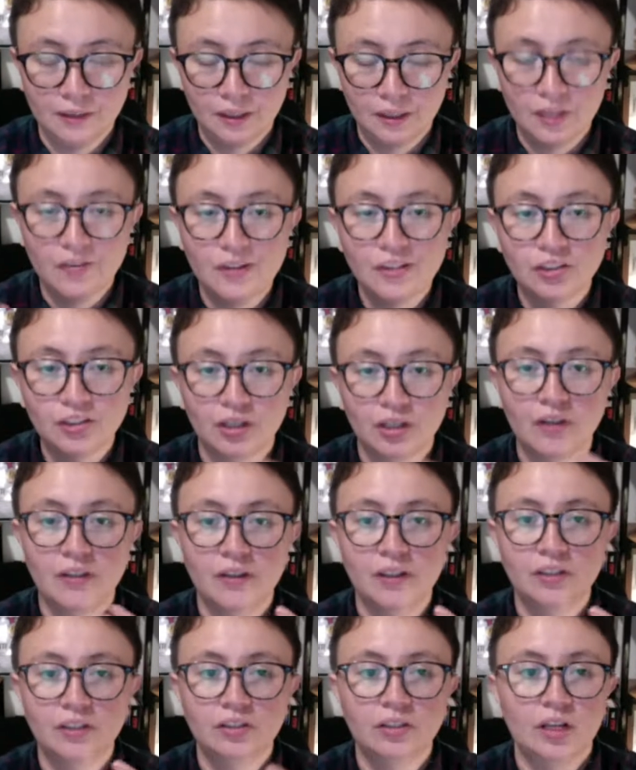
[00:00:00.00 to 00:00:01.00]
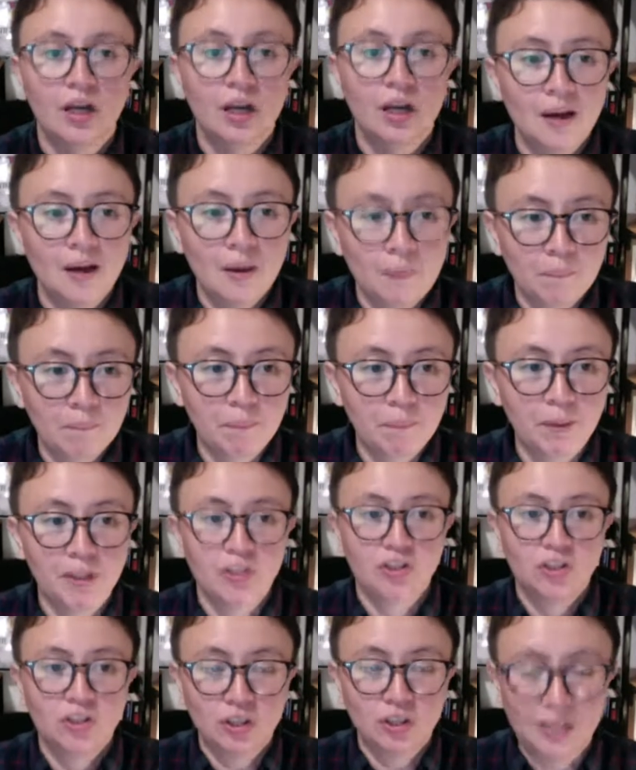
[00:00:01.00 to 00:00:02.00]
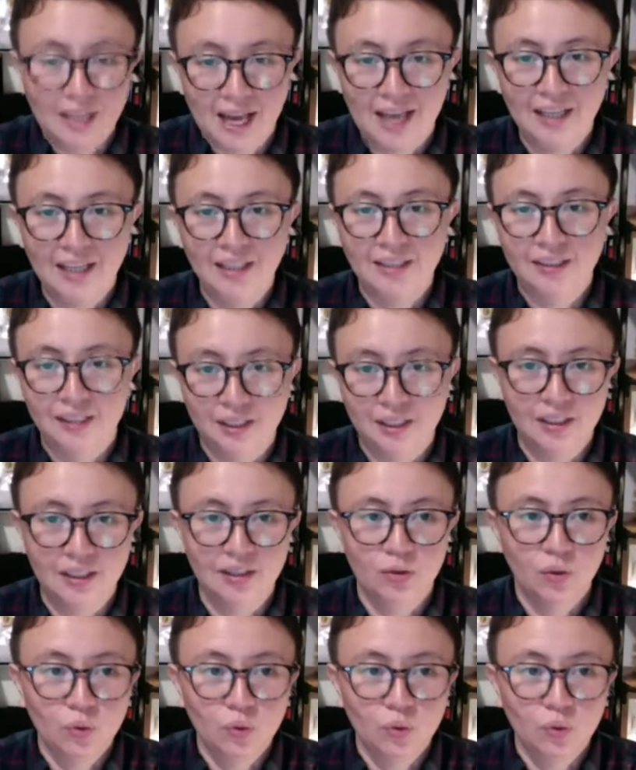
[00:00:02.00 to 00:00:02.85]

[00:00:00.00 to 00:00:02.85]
in each other's personality,